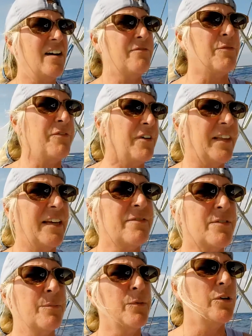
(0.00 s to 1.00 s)
out. We finally have
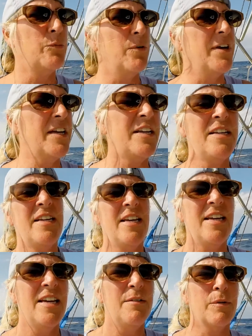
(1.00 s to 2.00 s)
some good wind.
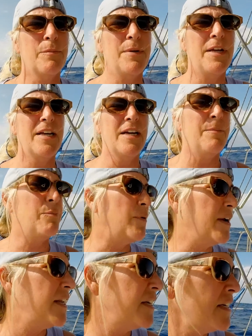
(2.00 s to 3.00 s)
We're beating up
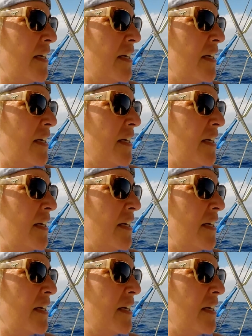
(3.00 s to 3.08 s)
wind.